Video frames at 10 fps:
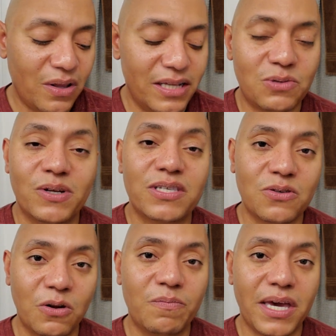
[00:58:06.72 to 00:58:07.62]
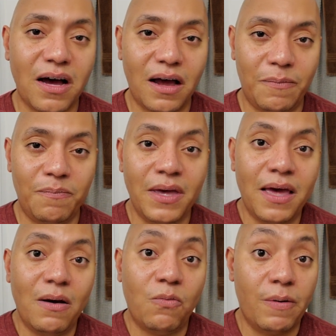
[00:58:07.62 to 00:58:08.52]
It's what sold me on
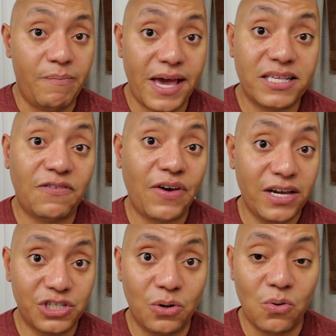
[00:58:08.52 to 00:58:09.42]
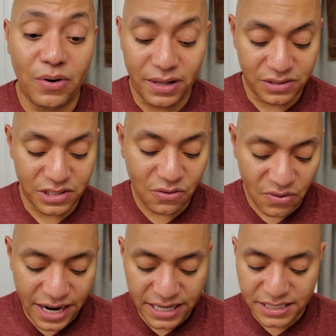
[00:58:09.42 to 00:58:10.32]
what makes facial oils
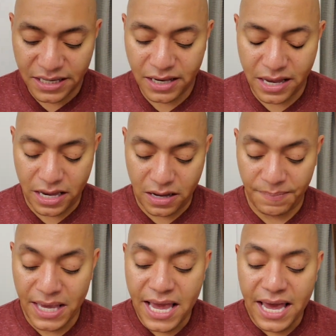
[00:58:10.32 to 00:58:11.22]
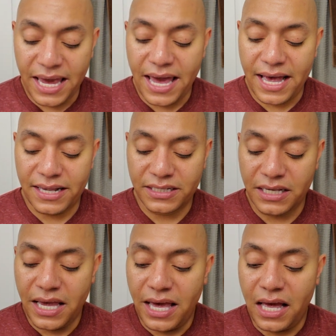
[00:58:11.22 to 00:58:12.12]
great. It
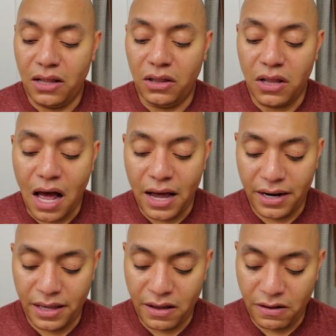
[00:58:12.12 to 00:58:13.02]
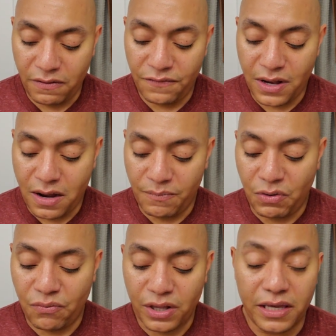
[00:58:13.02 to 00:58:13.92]
has a lot of
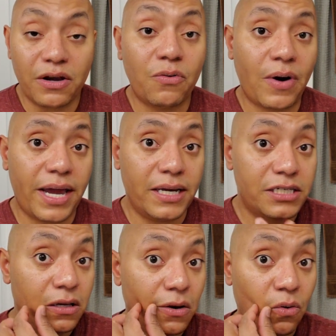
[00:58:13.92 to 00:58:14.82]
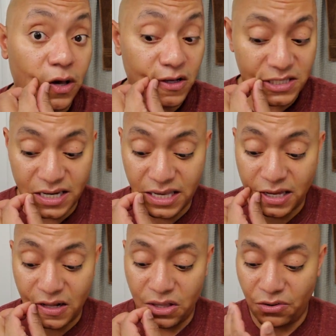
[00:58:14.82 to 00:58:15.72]
really great oils in it,
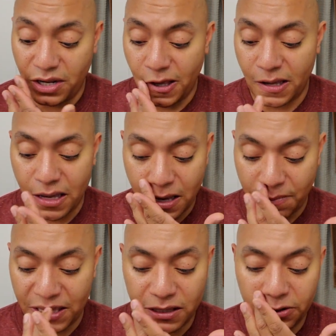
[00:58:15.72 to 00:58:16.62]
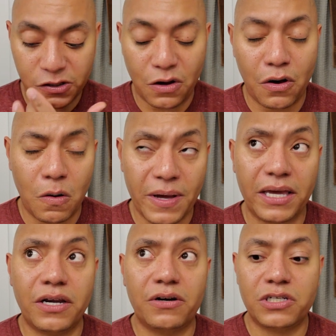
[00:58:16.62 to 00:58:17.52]
including, I think there's jojoba
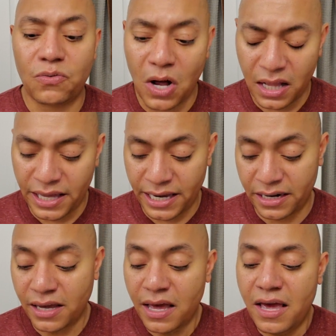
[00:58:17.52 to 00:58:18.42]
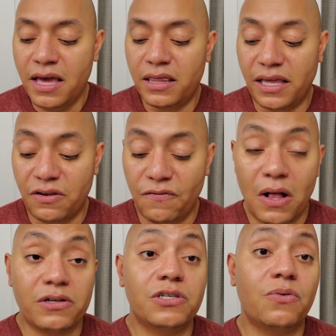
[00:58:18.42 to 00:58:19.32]
in here, squalane. Then you've
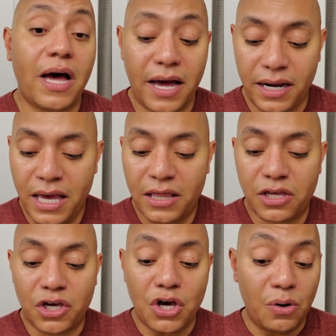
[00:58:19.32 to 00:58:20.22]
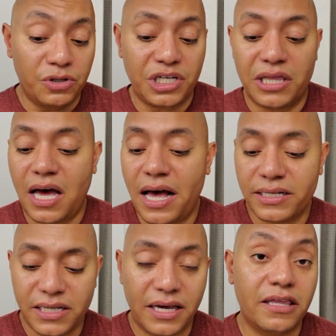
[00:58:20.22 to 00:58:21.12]
also got the goji, the
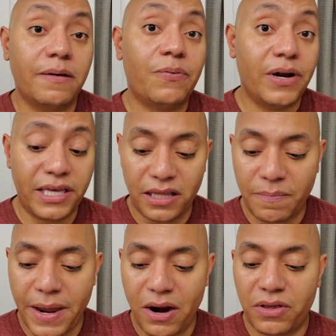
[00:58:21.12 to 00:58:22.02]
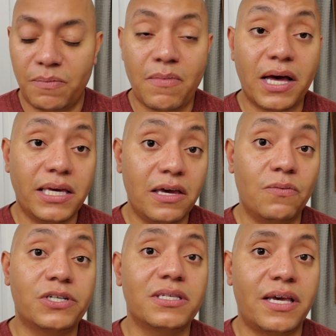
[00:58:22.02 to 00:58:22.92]
acai, the prickly pear, the maki,
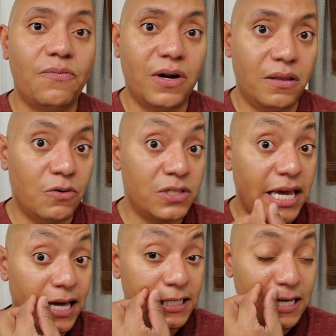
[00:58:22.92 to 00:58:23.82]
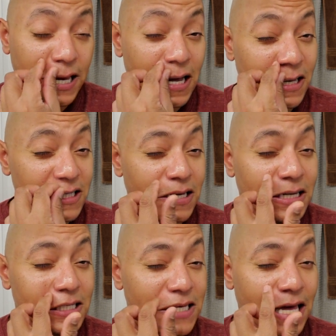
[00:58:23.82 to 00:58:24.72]
which is like one of the most
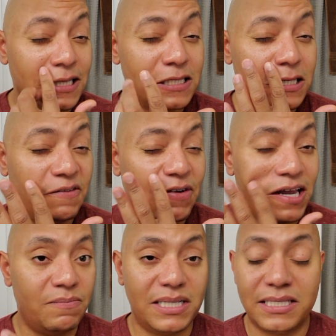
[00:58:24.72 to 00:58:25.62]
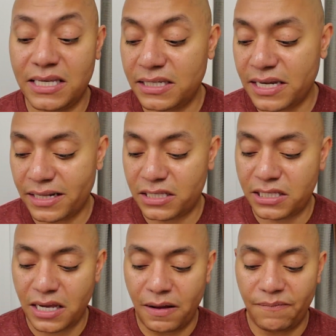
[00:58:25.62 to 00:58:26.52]
antioxidant dense and vitamin C
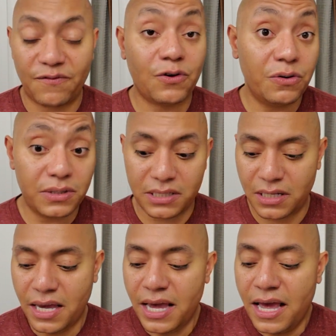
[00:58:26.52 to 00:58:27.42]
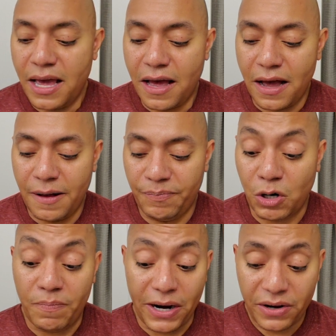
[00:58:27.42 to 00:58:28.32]
dense fruits or
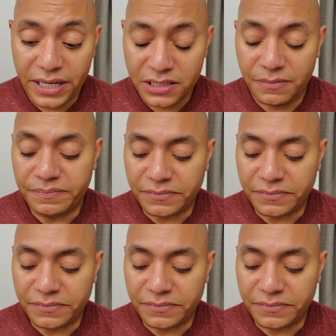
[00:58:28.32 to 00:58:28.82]
berries.